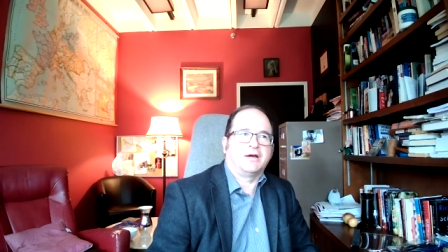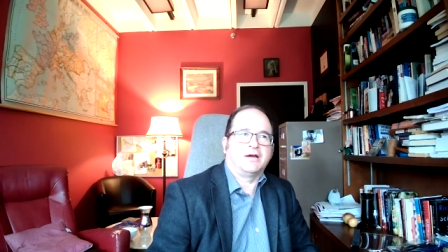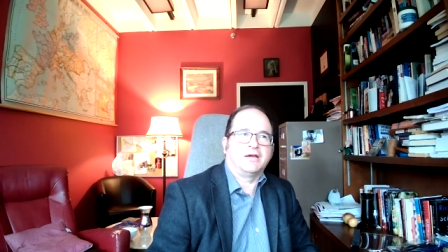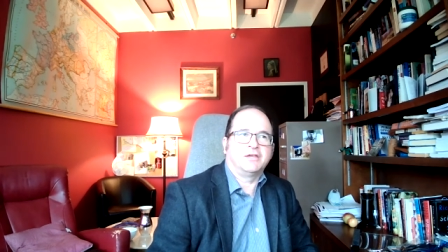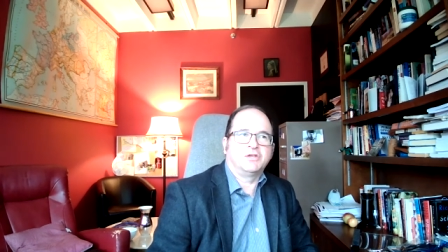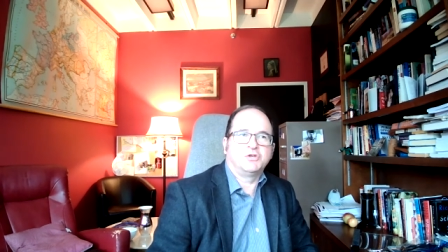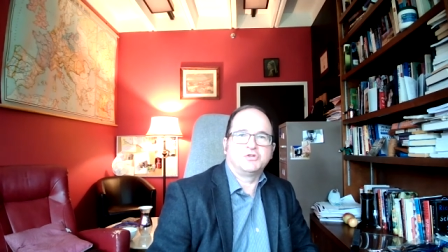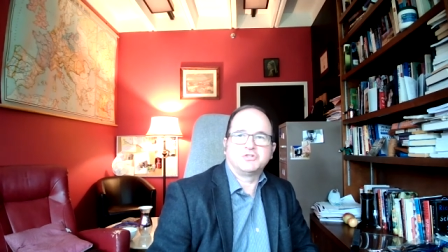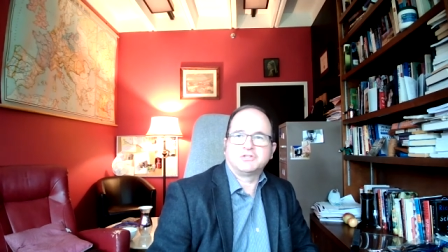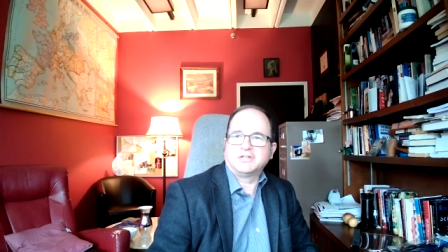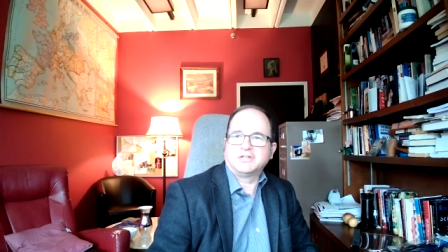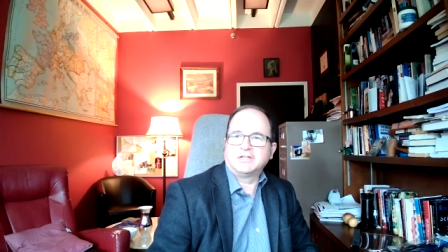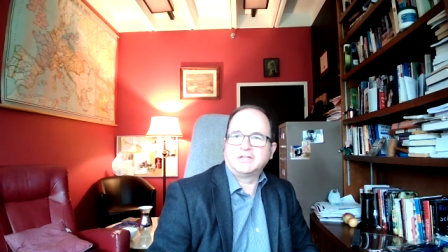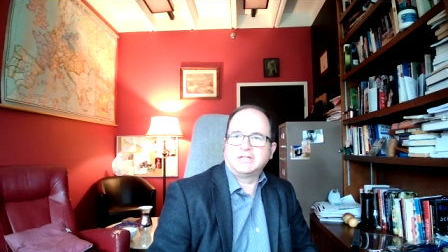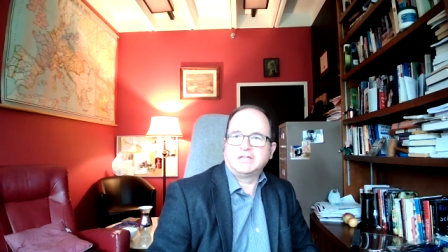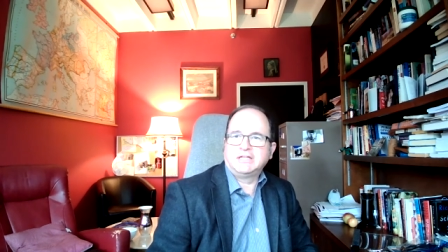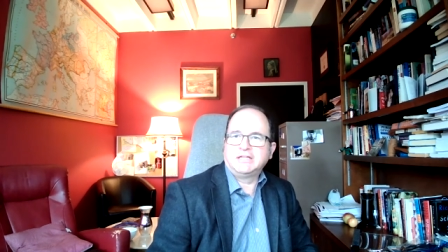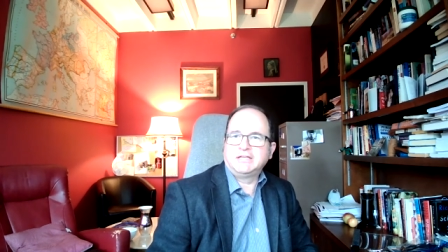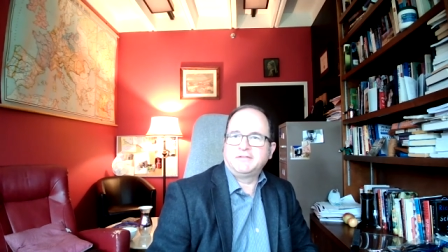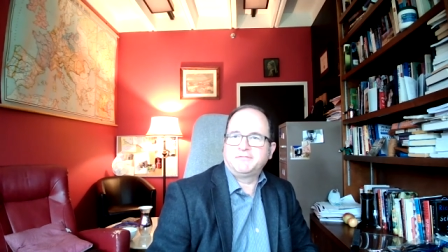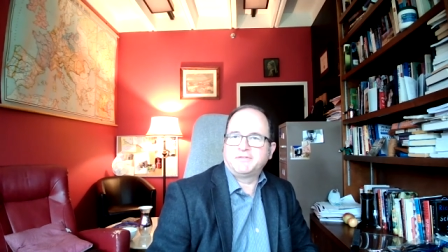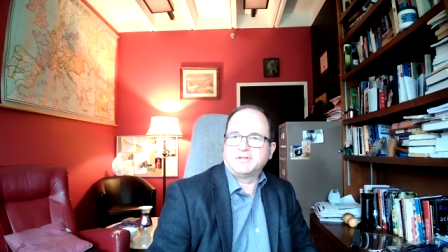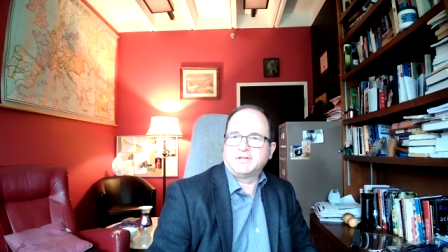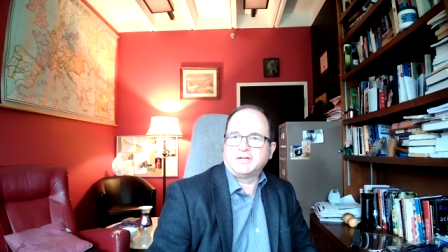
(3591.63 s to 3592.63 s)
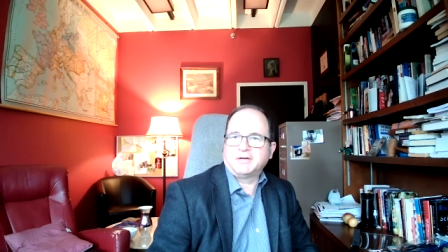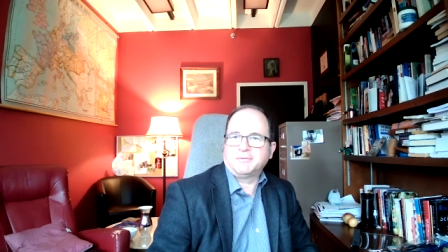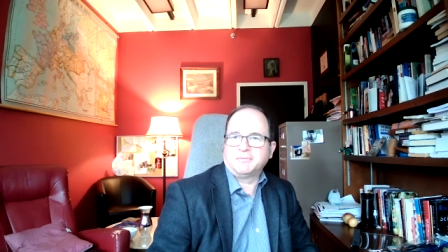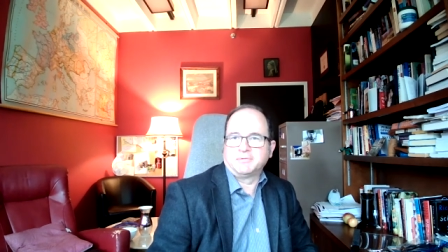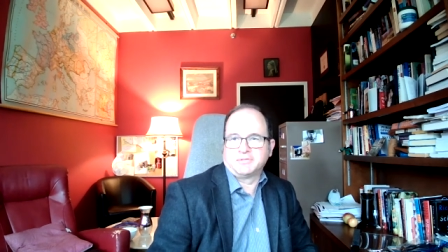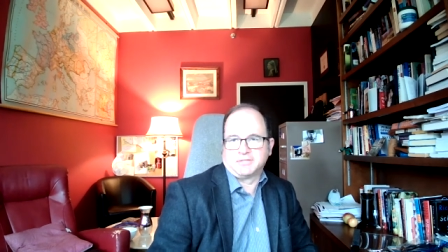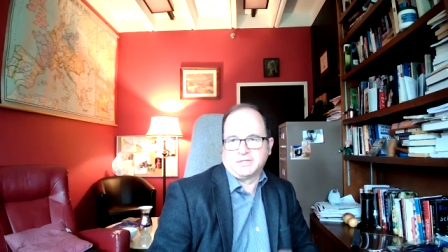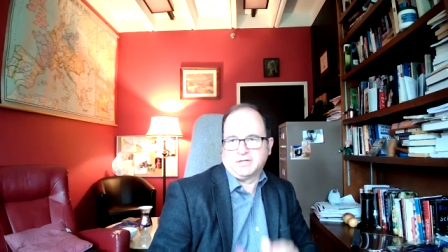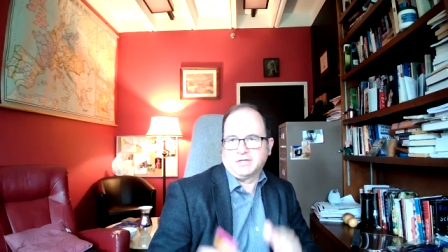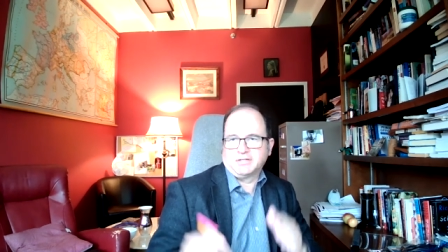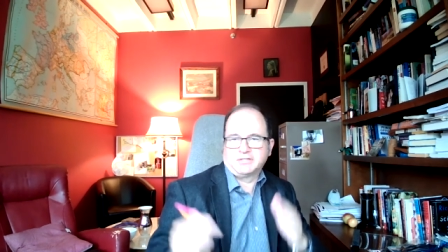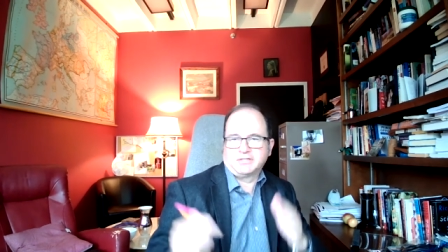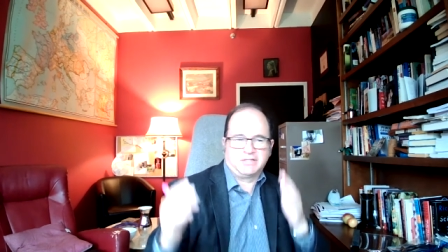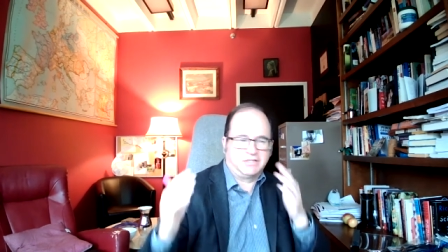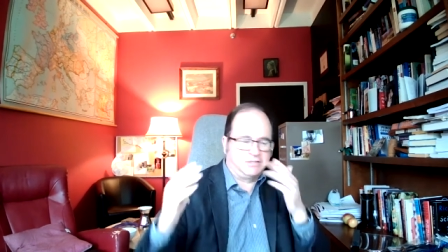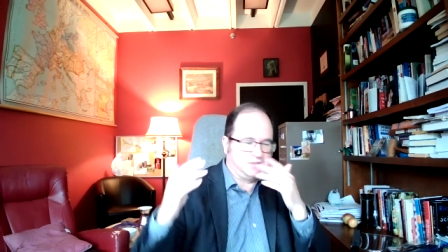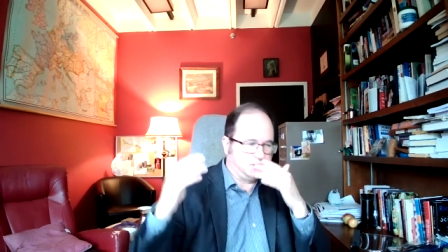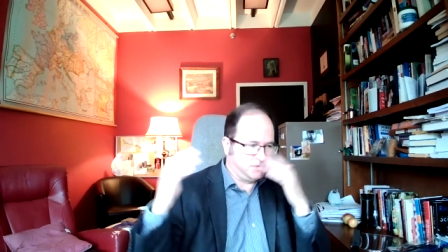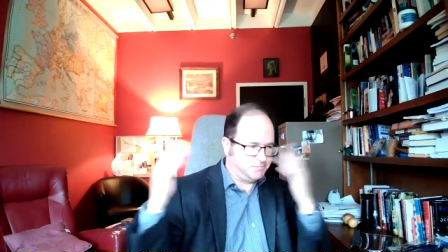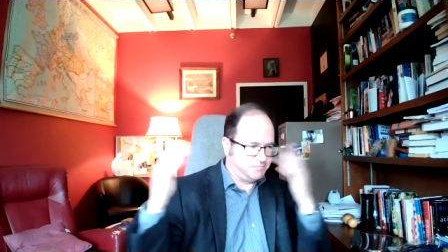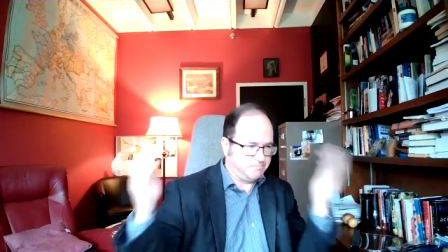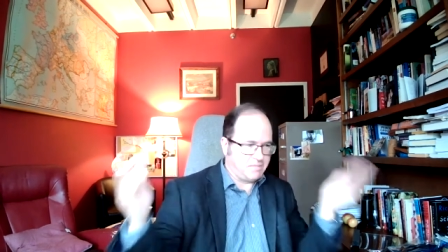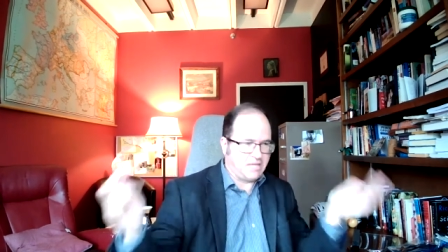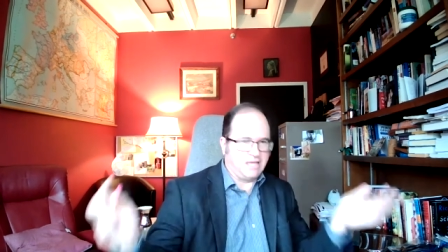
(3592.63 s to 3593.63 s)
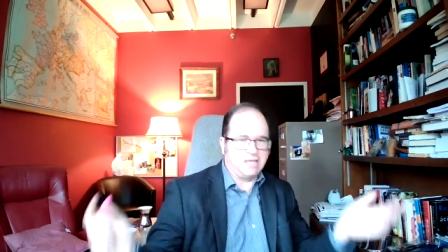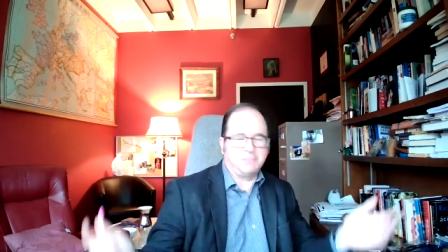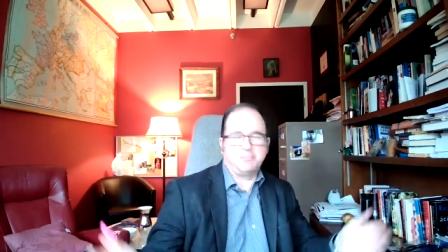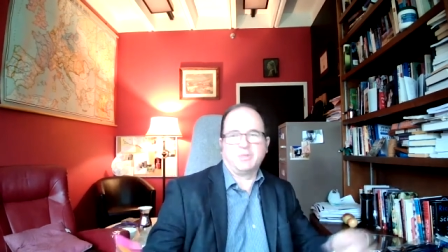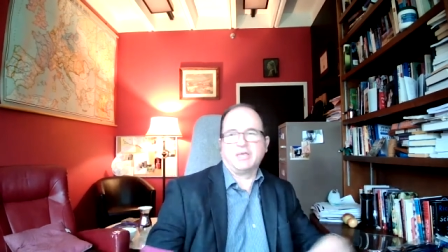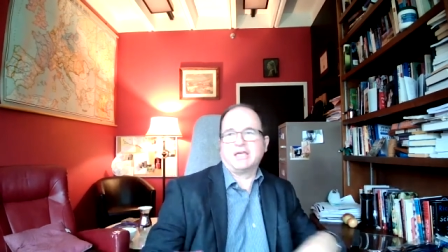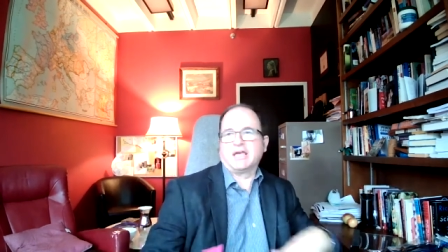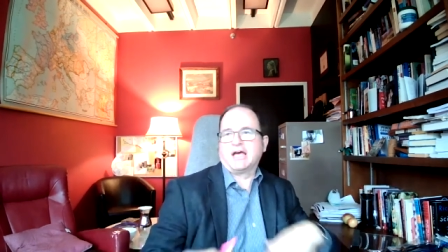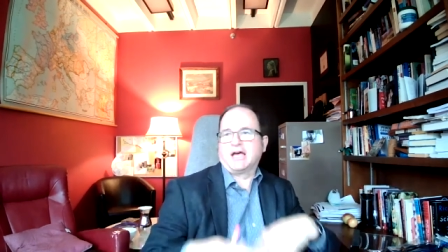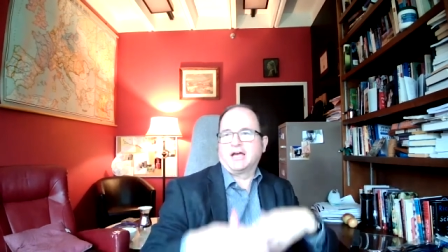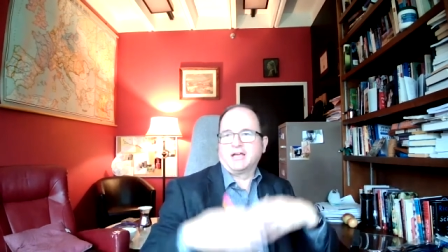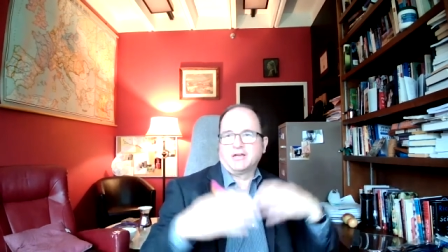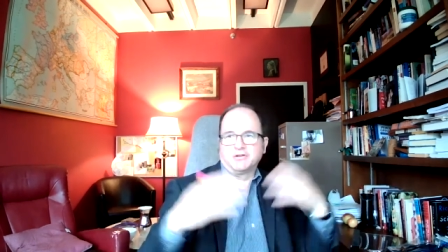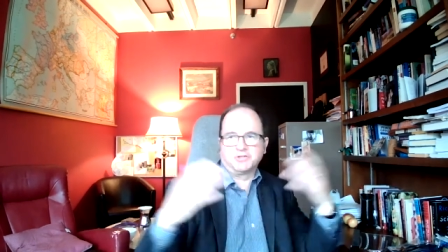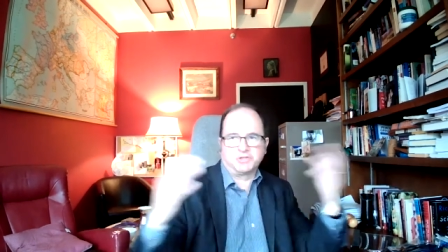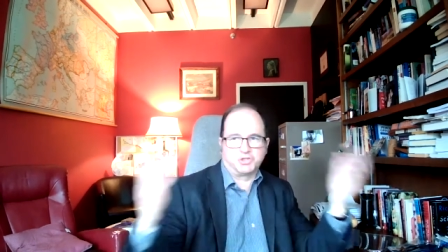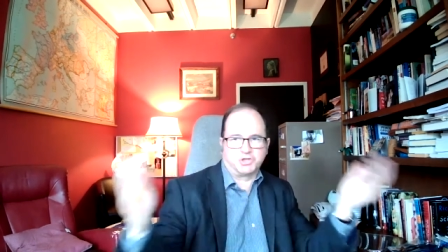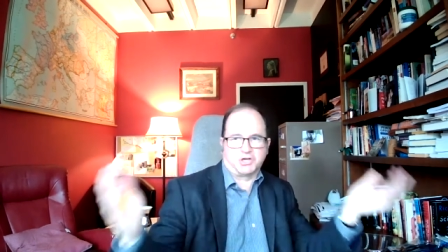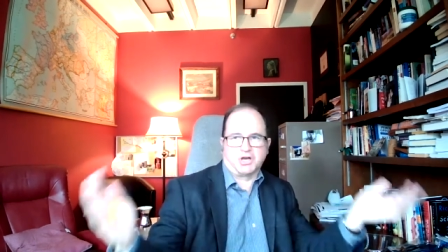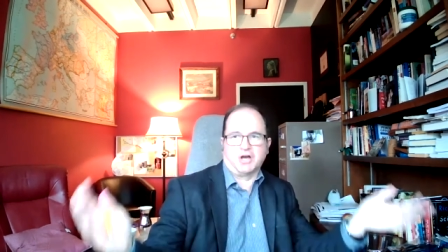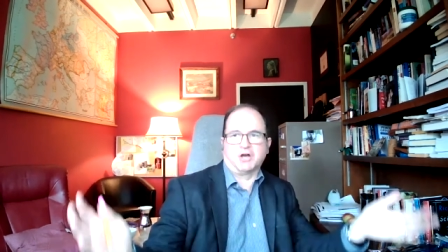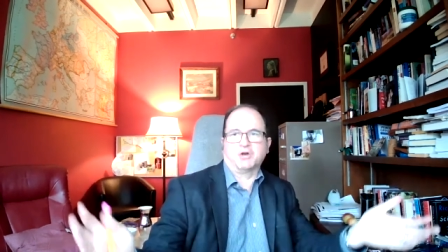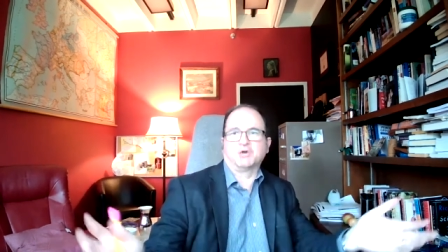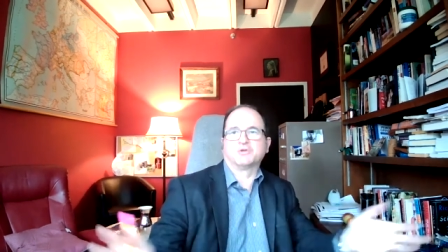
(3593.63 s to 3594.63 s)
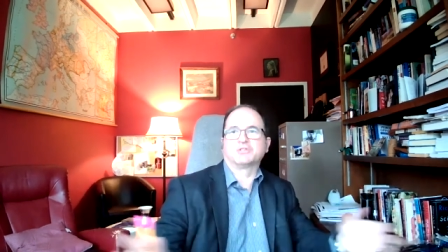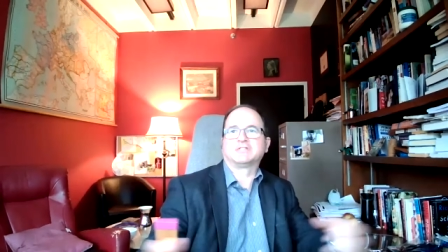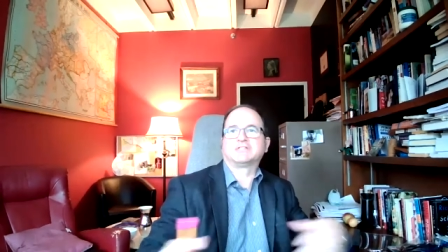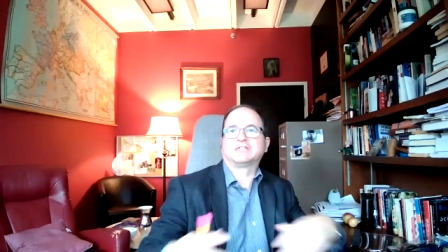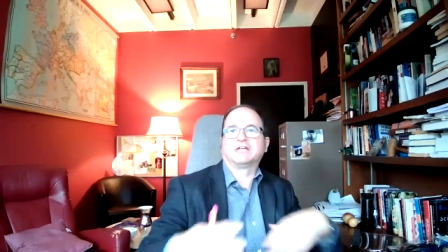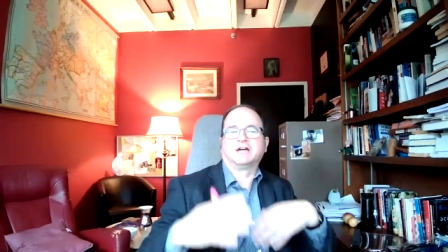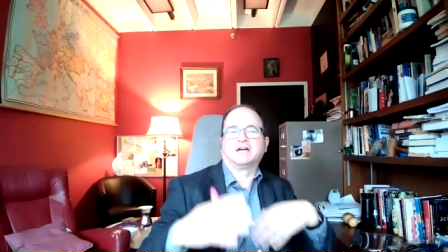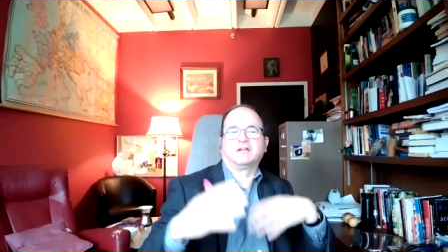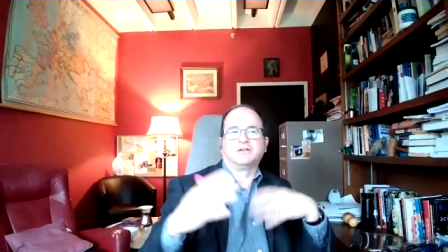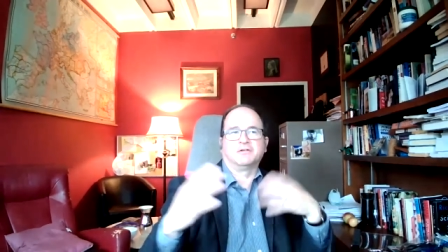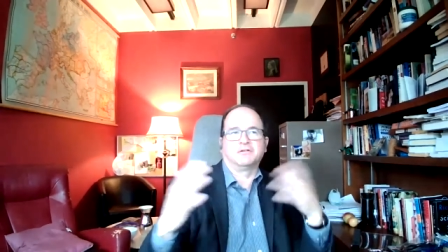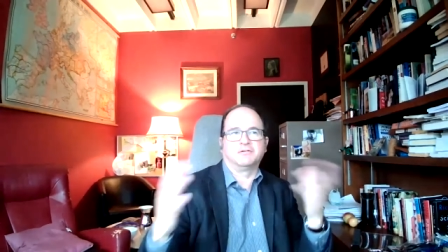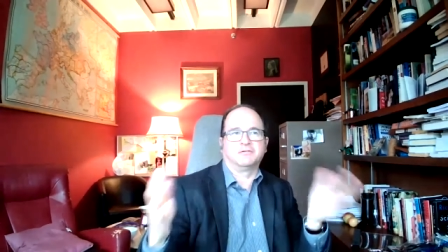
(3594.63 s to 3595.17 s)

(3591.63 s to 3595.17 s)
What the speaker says: I usually leave it up as long as it's APA or Chicago style,